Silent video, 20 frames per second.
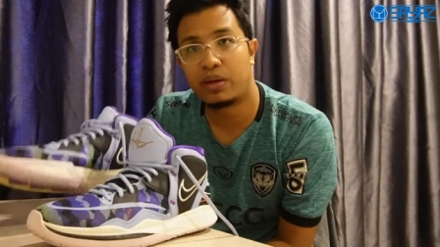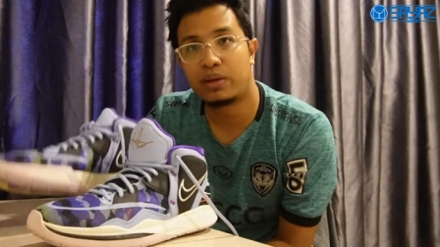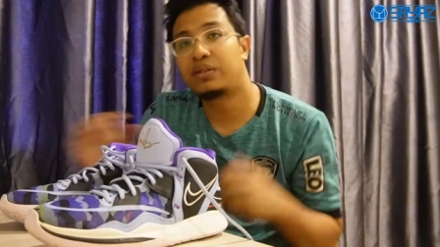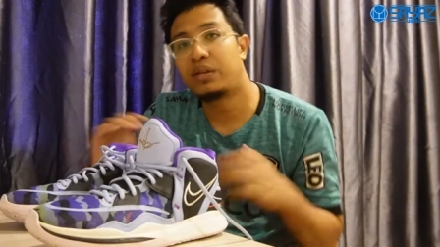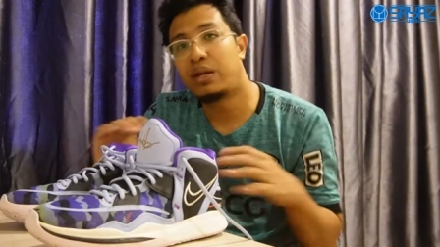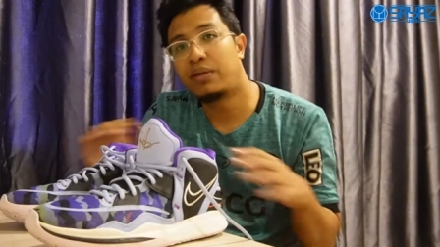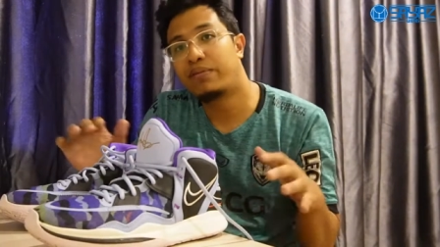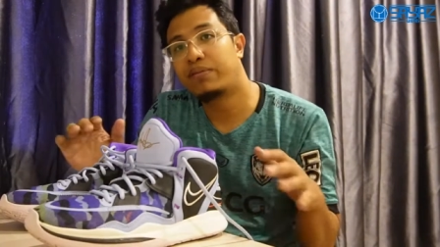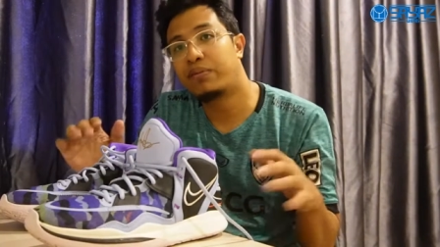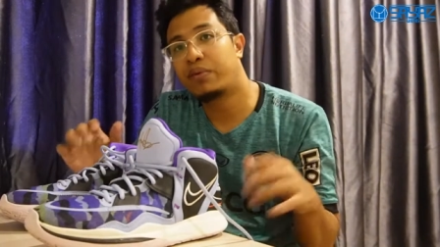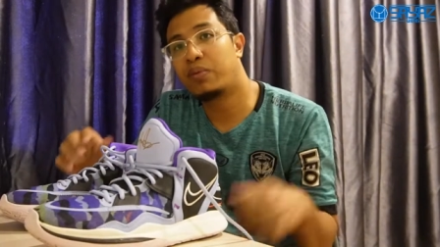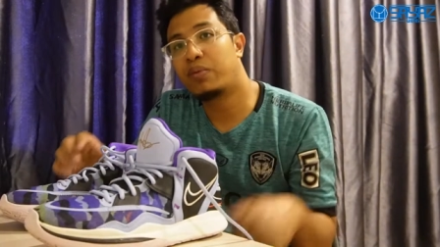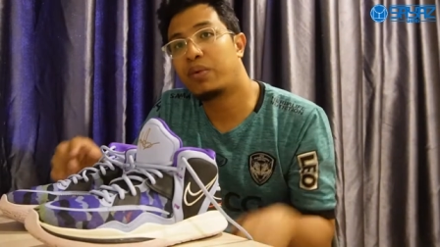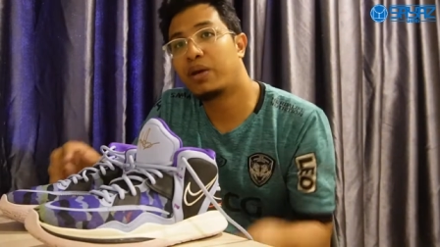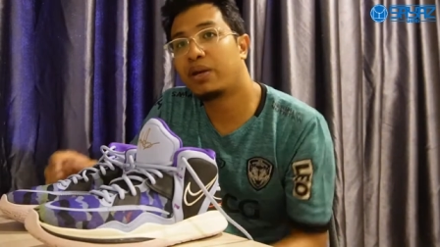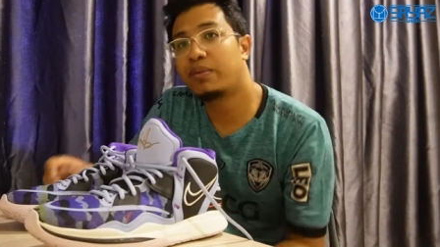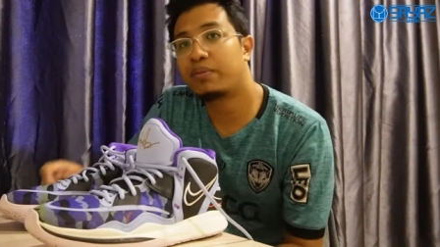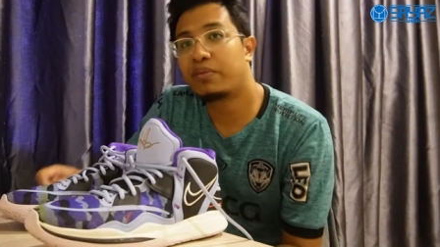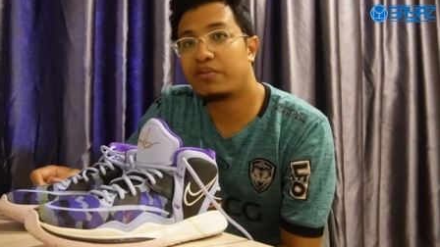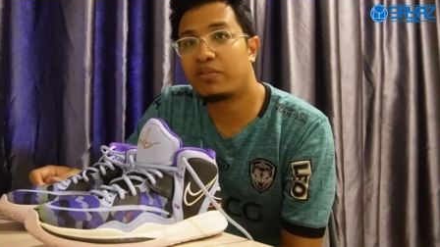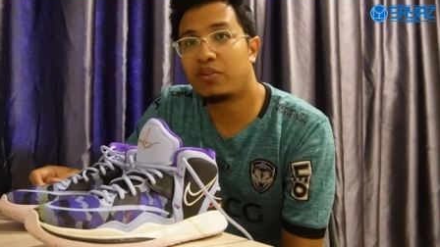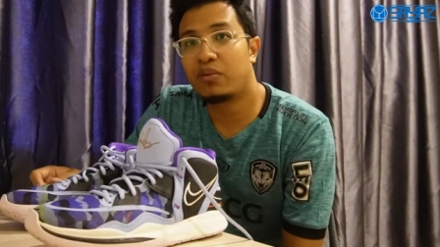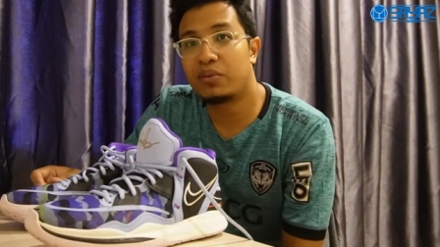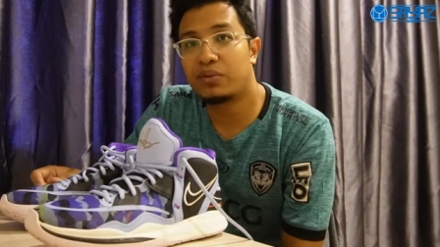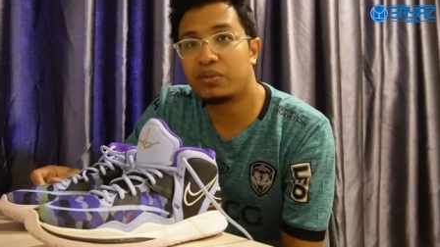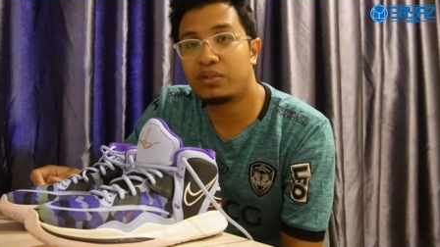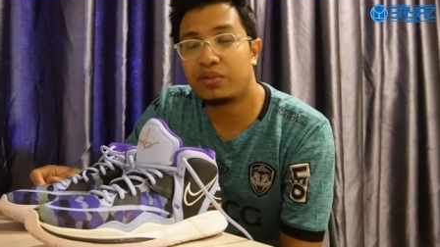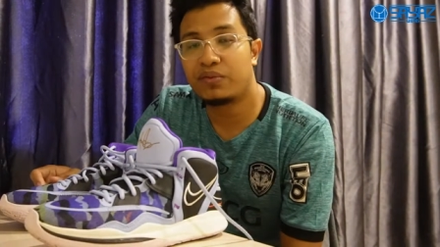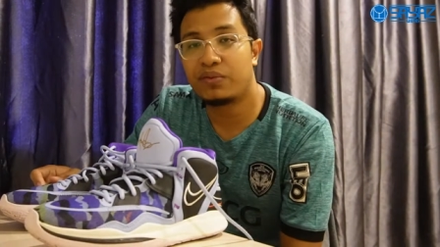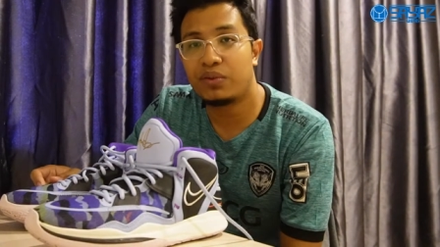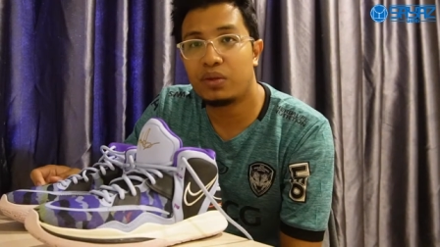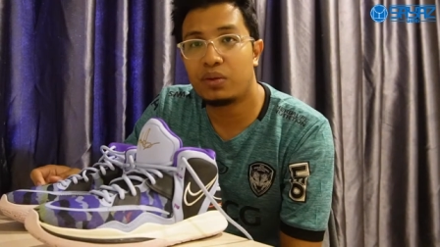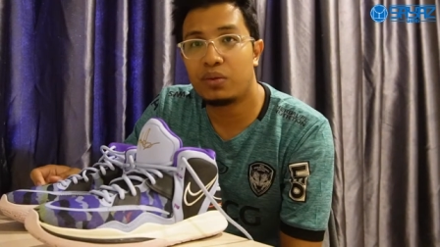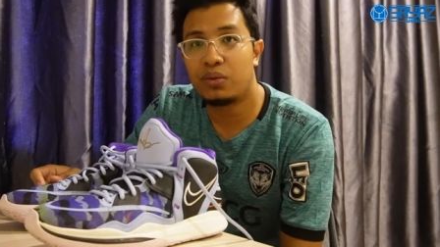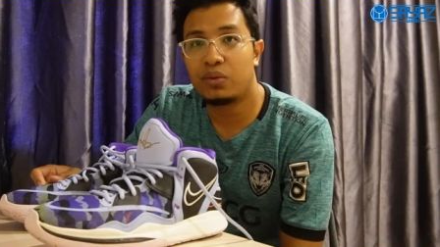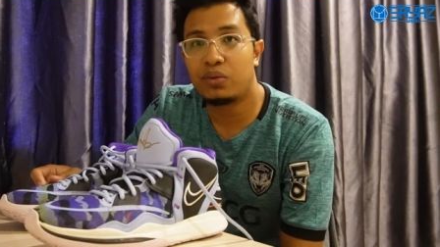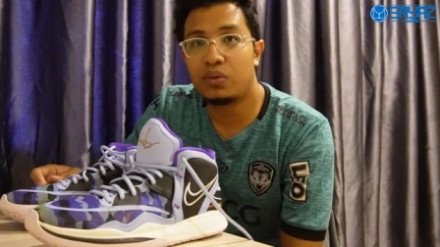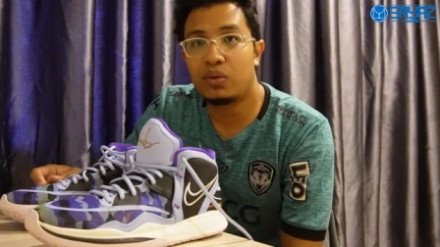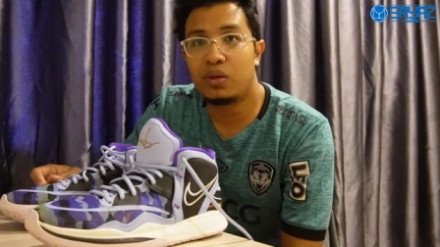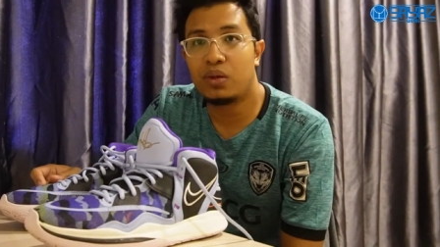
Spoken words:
Wrap for my performance review.